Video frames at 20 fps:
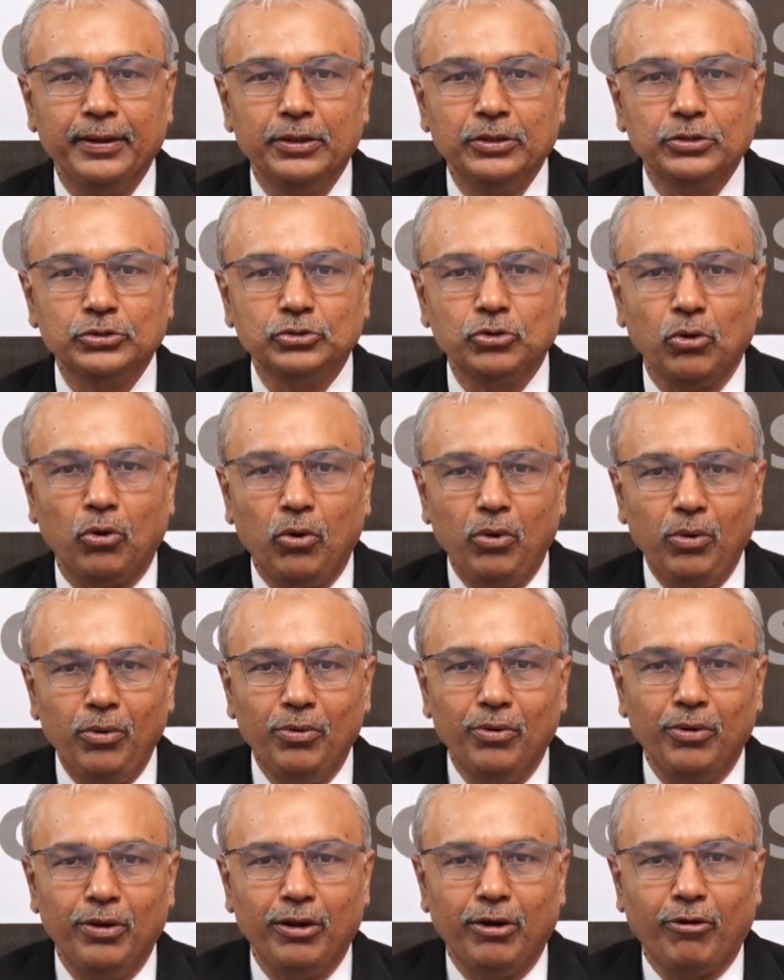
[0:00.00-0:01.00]

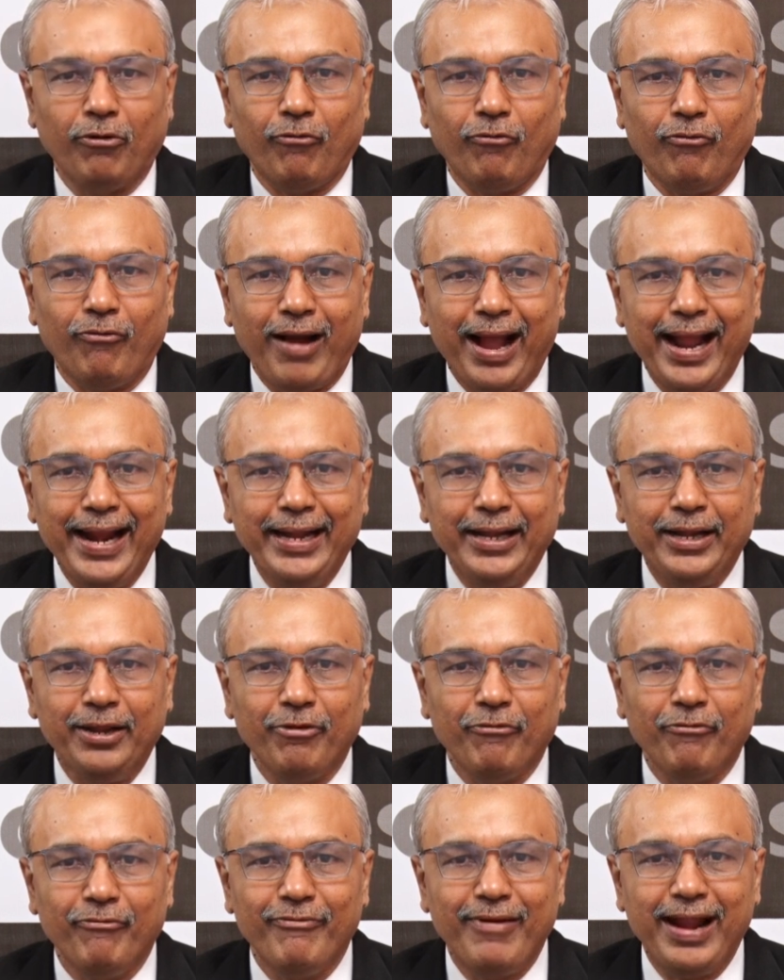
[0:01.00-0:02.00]
So white
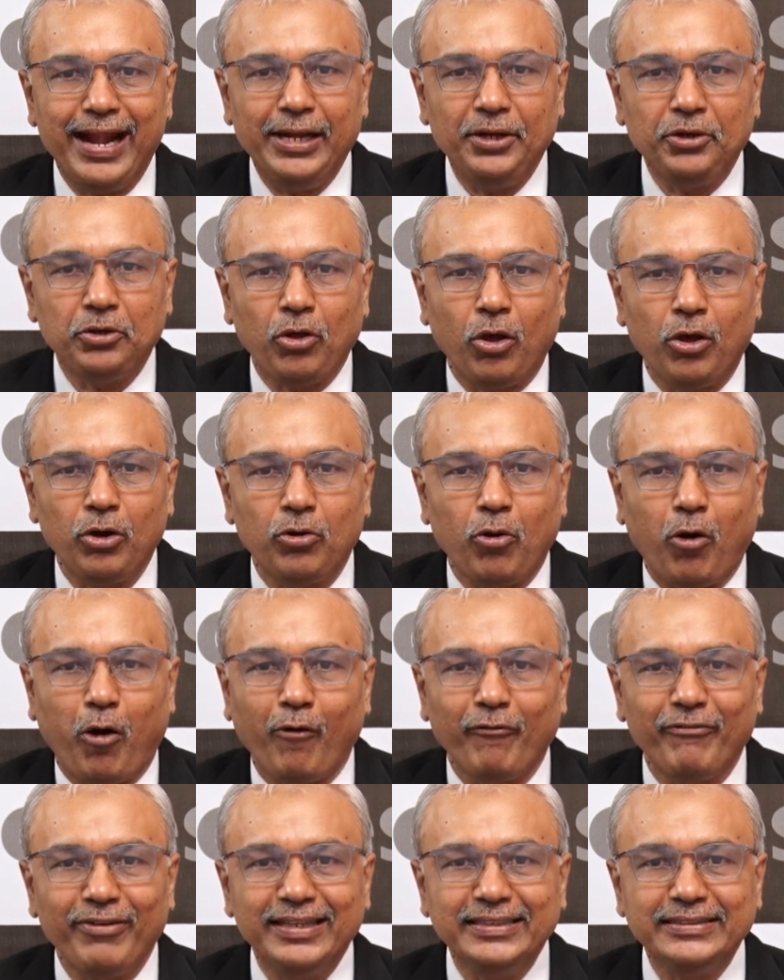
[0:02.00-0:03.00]
went on
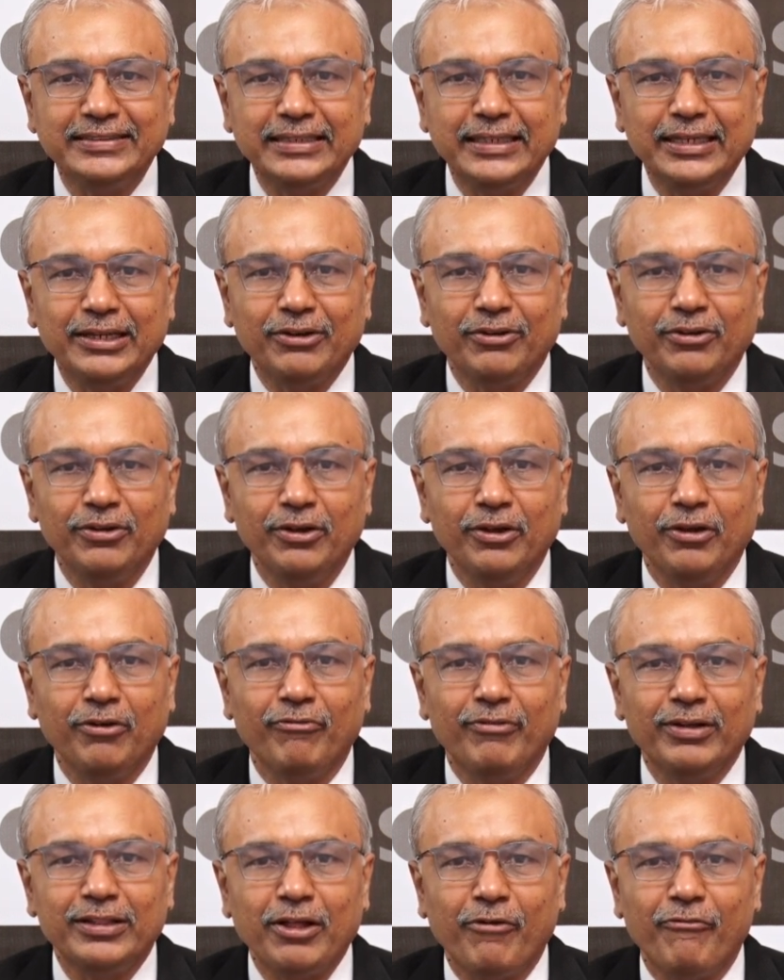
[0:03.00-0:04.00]
offensive
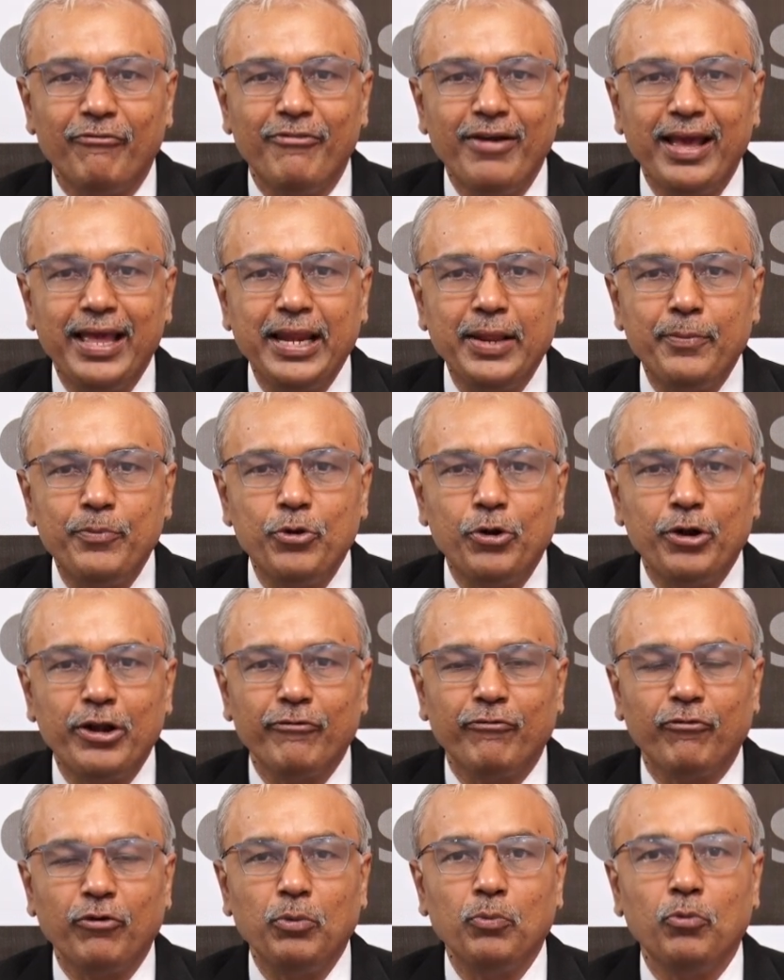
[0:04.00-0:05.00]
with a very
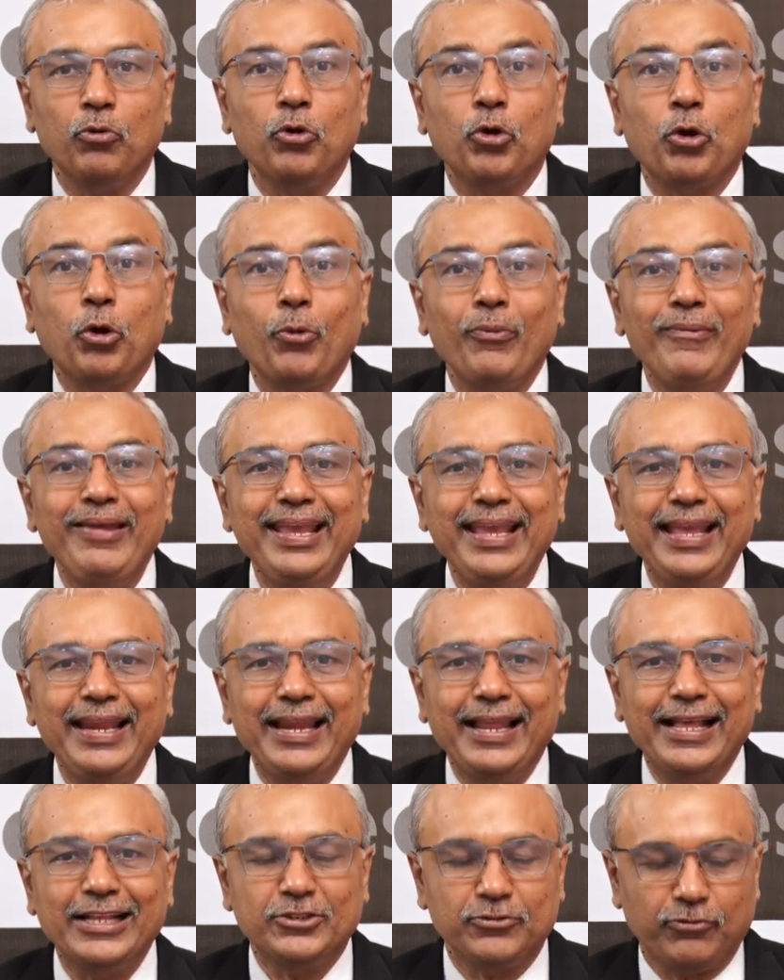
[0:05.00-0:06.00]
beautiful move,
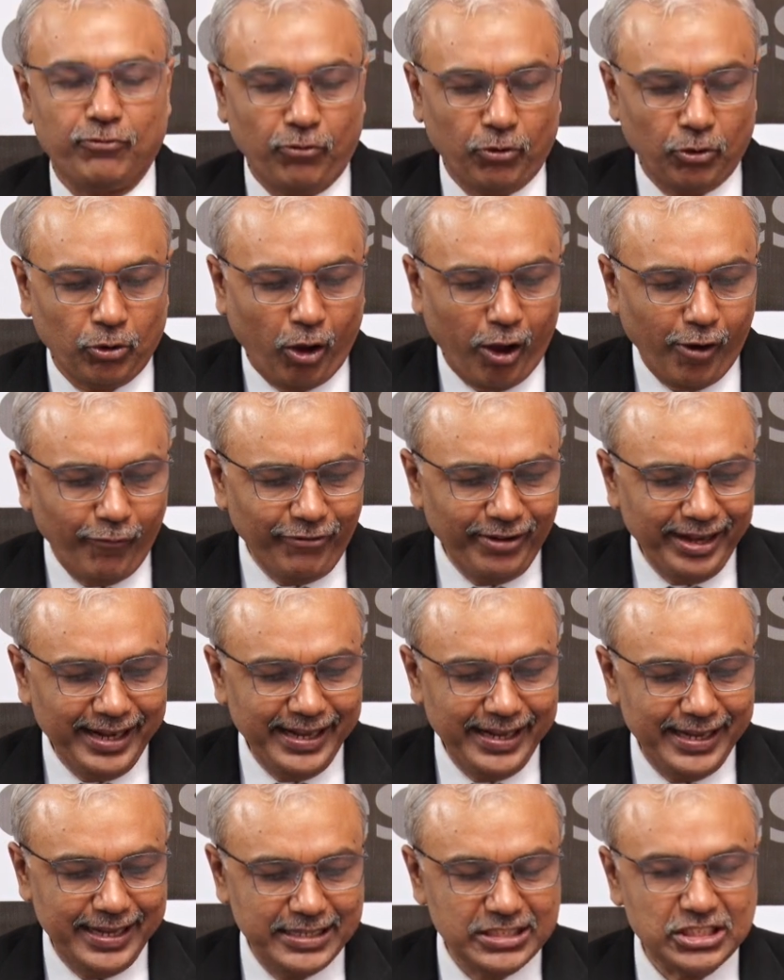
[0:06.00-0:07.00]
queen h4,
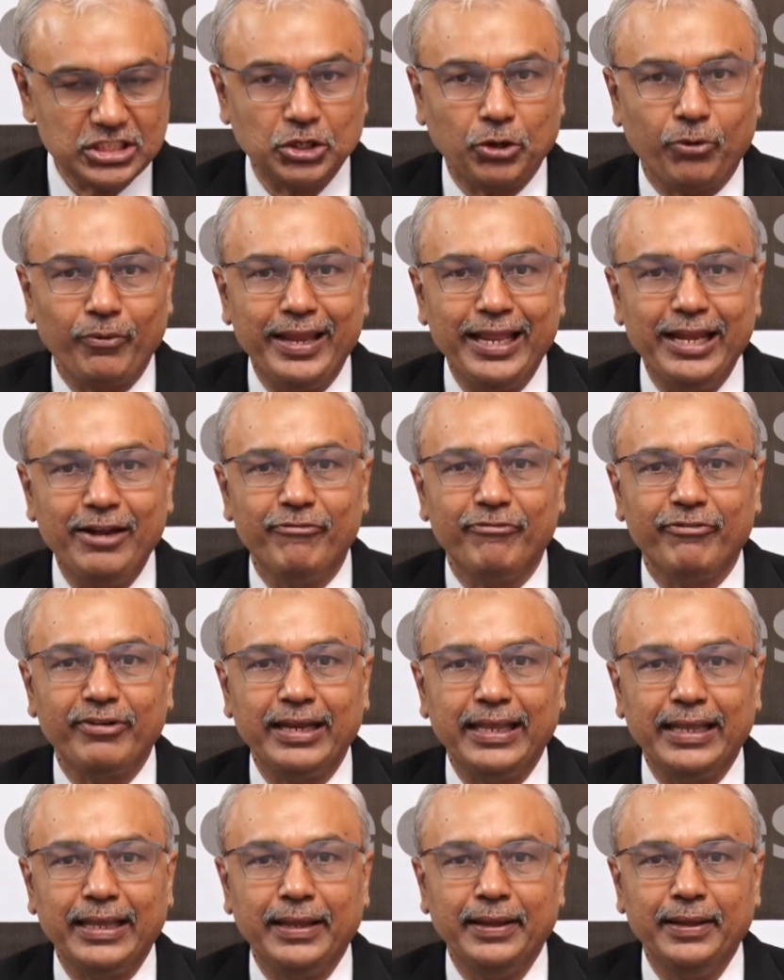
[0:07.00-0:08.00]
offering his queen
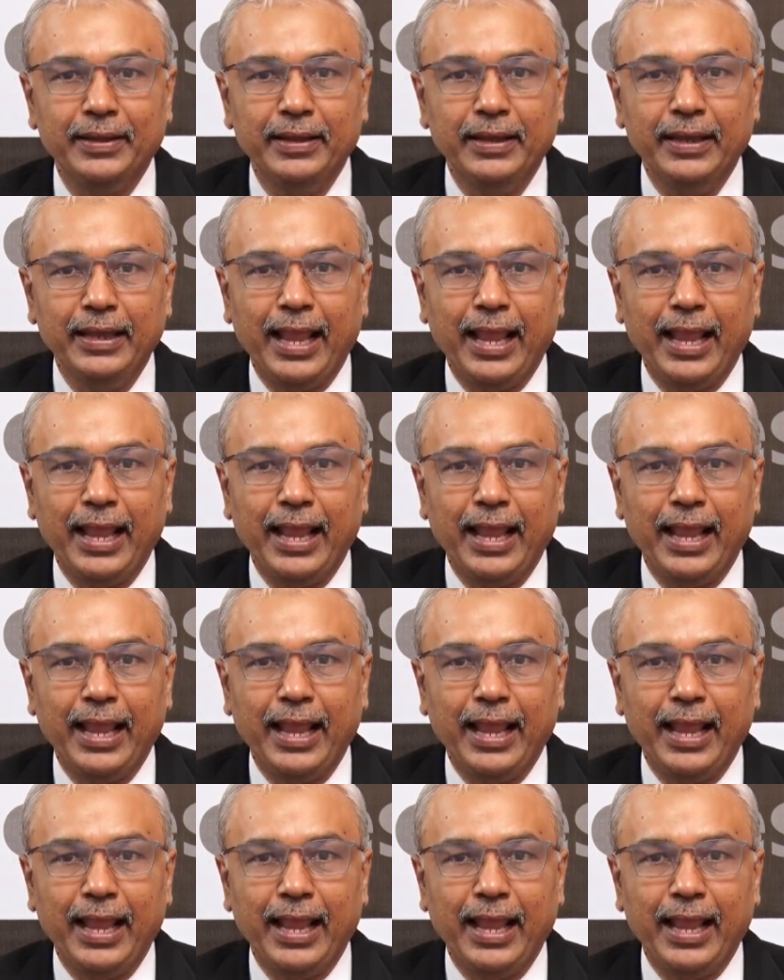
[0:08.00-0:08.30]
free,